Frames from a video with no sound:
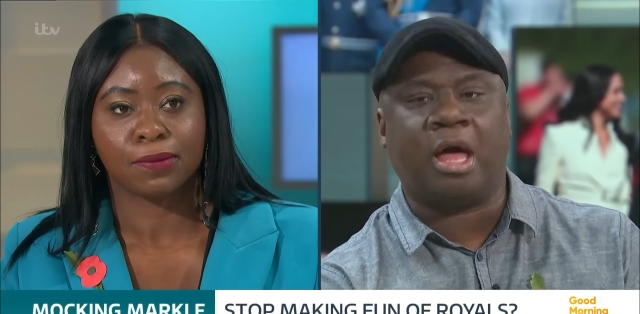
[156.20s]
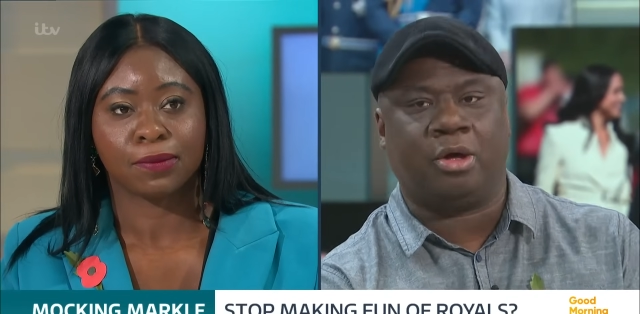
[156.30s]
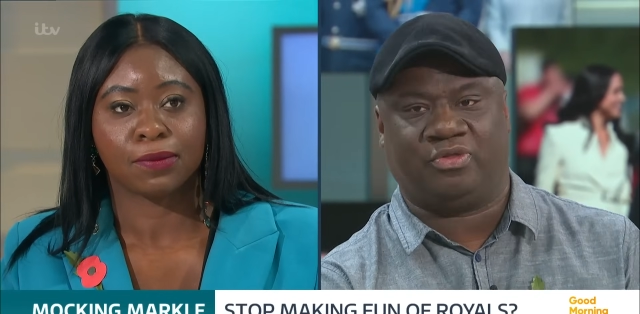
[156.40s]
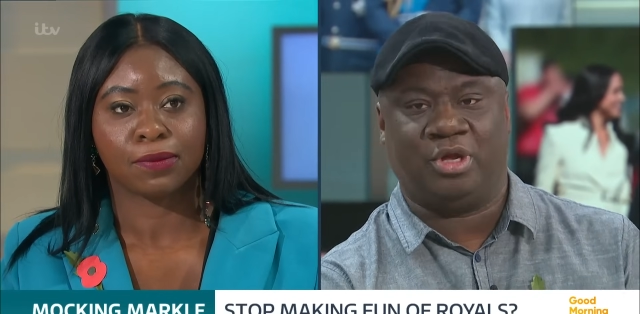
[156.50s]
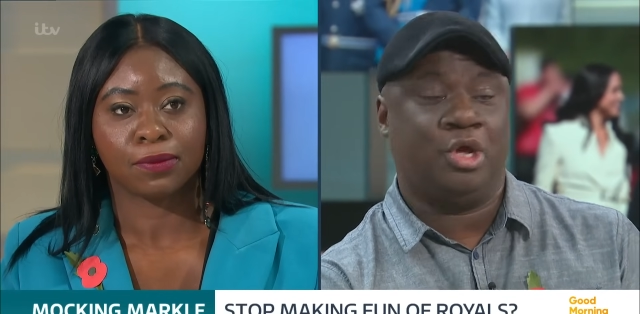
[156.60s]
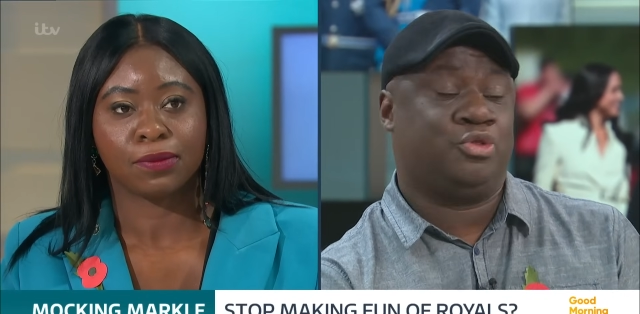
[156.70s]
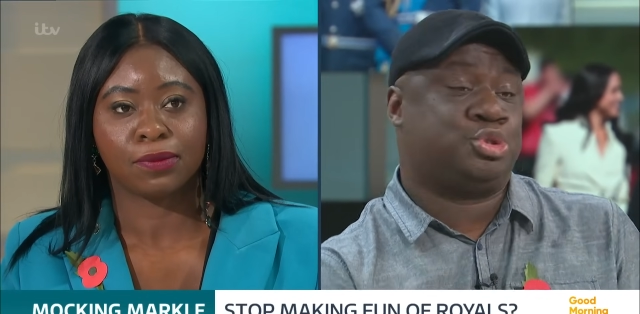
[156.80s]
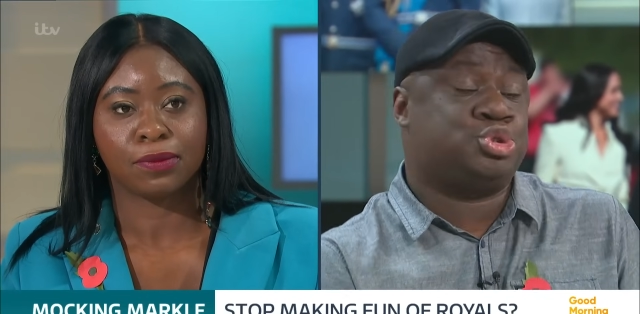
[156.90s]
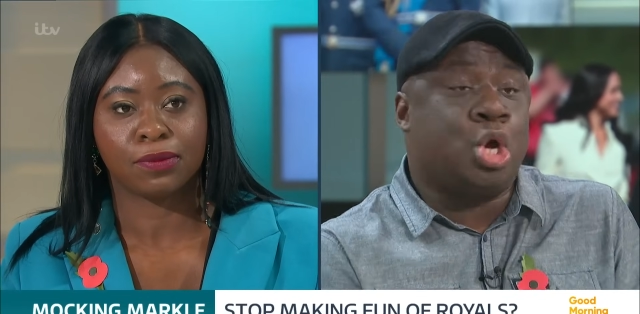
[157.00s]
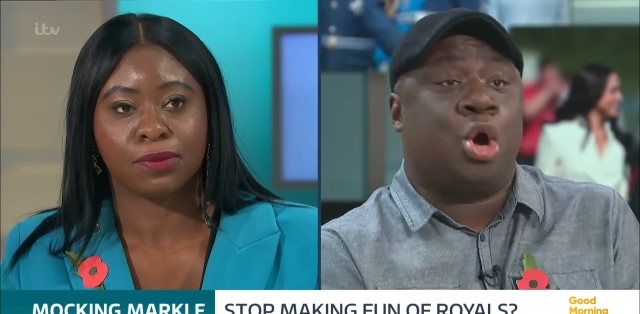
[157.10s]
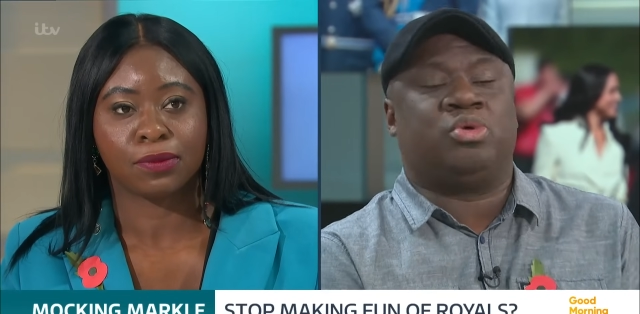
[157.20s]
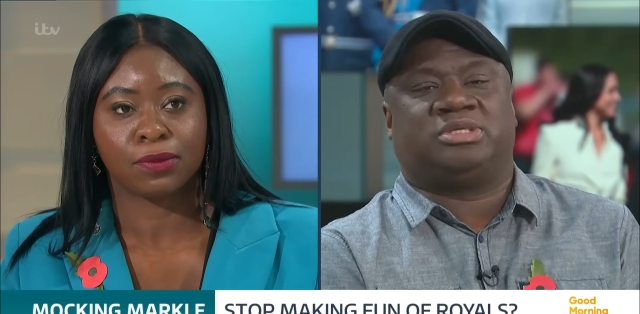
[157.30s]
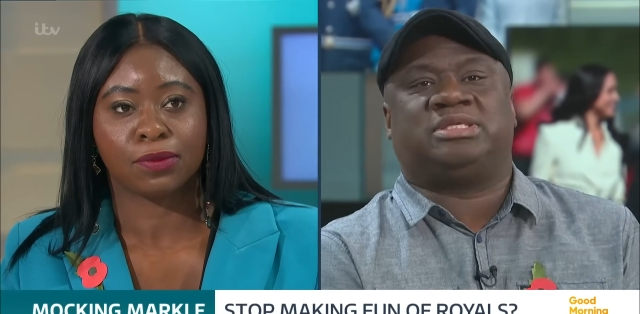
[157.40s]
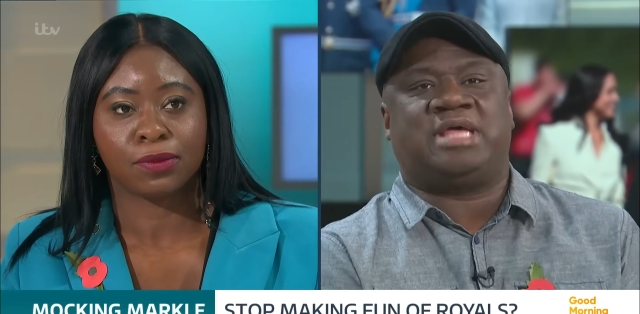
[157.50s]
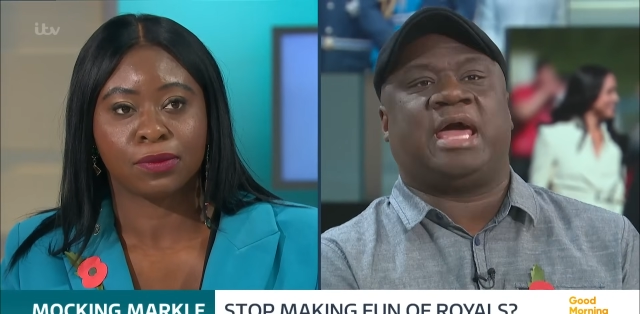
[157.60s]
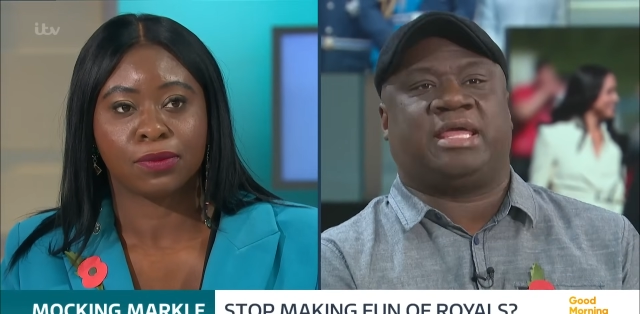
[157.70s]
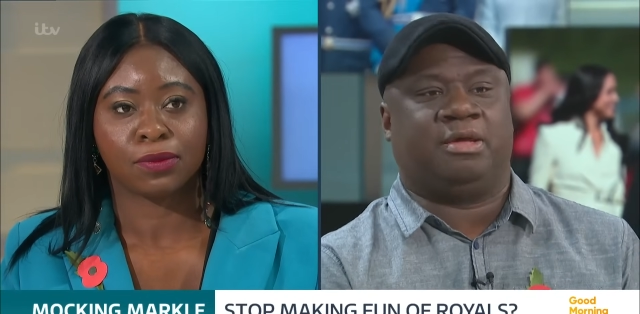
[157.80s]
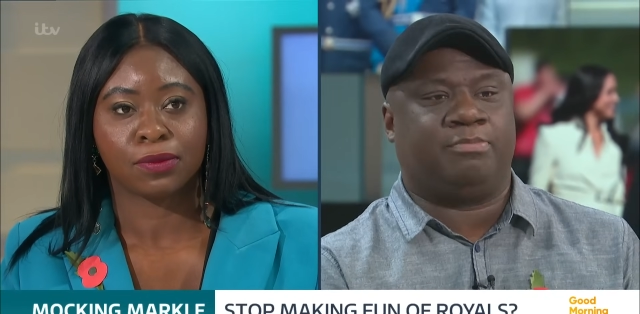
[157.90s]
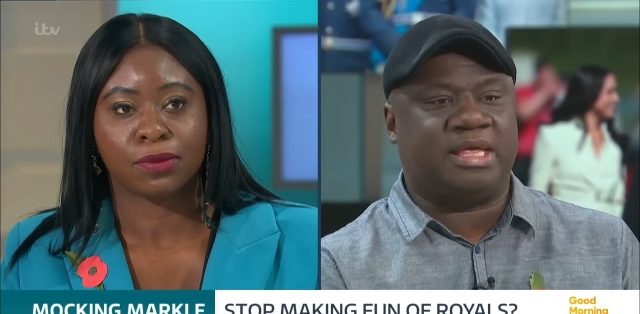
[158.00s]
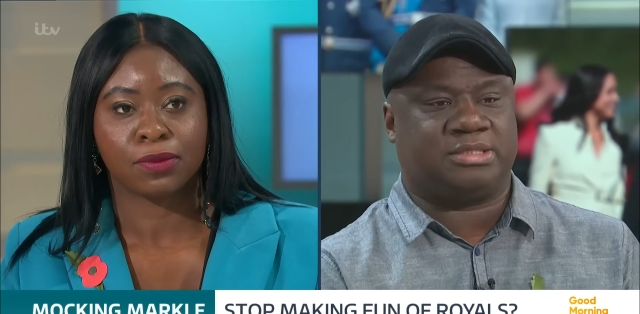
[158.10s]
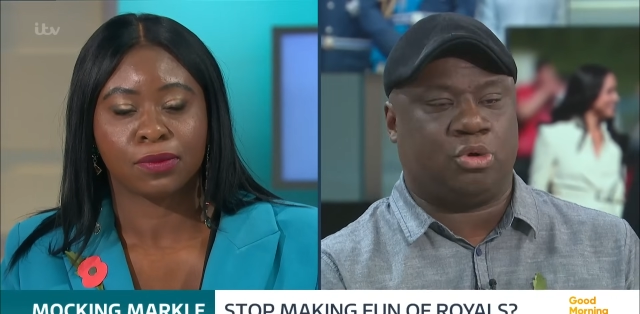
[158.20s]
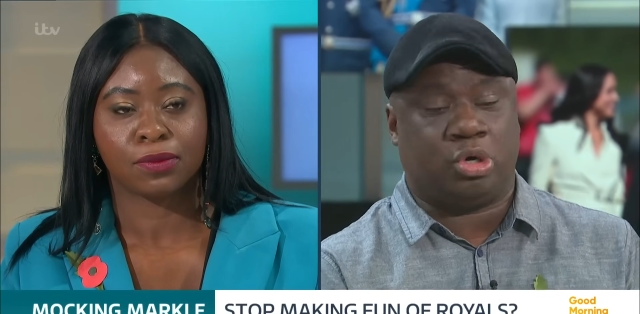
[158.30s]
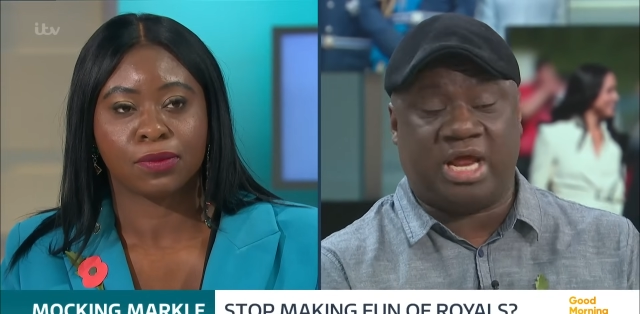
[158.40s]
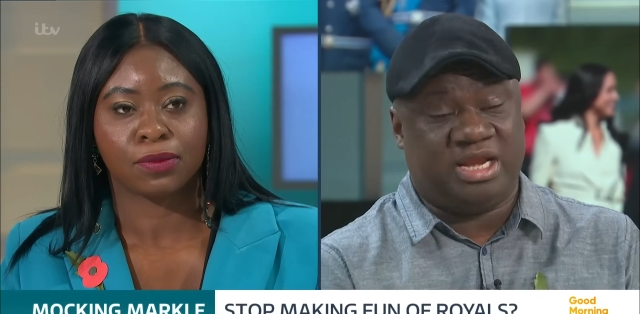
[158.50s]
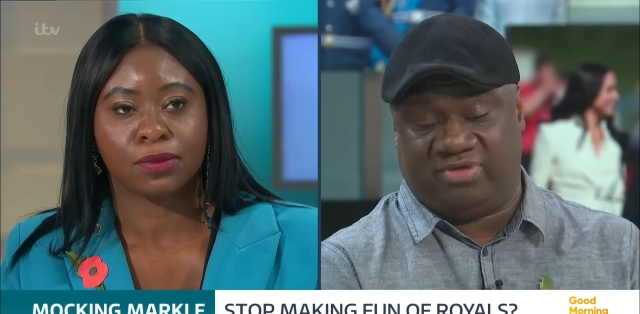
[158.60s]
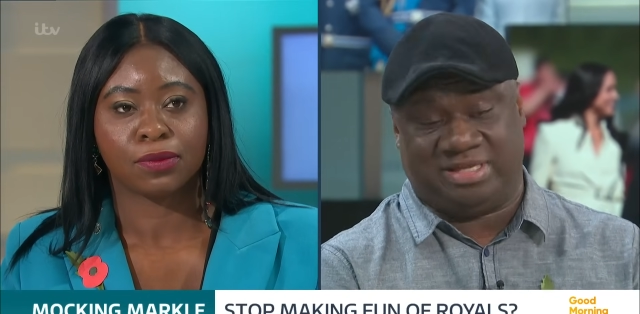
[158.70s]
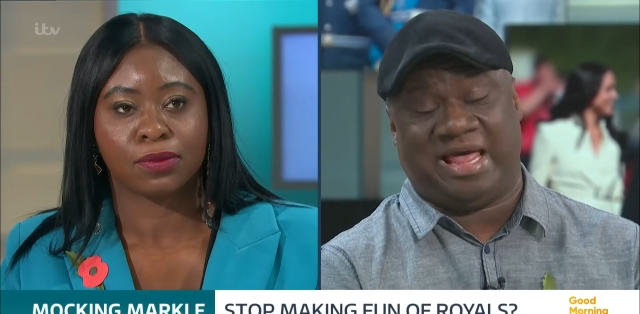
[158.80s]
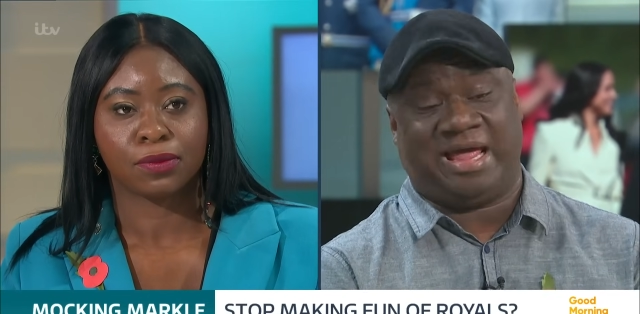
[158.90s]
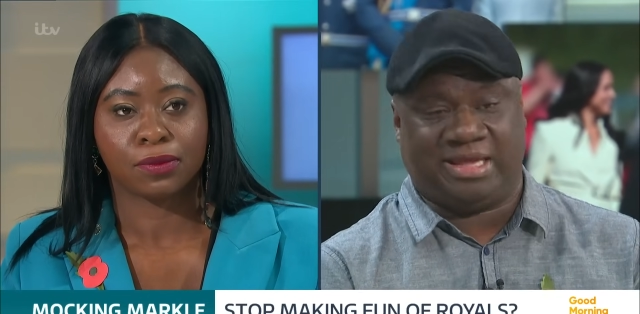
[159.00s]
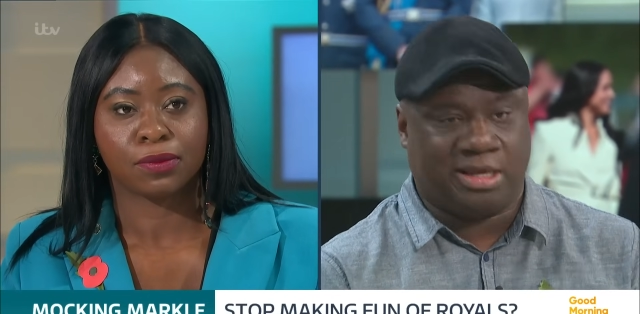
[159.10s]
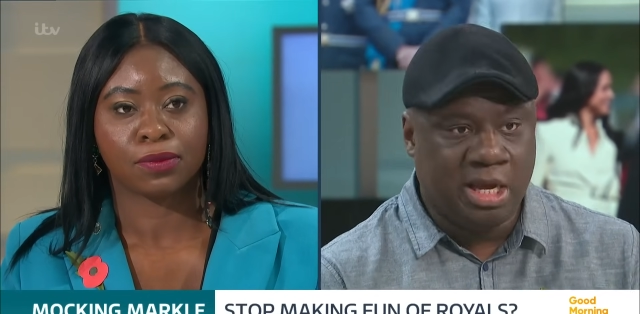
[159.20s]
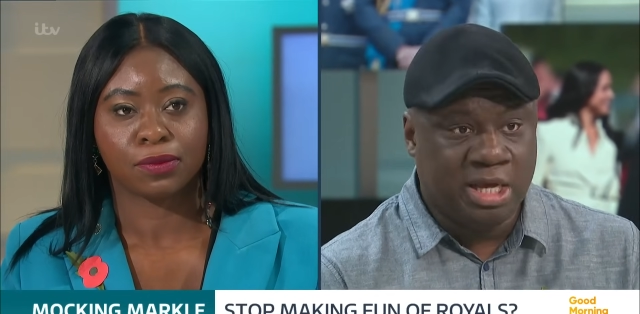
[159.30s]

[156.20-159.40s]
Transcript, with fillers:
Speaker 1: health. The mm-hmm. show was attacking, basically, or not even attacking,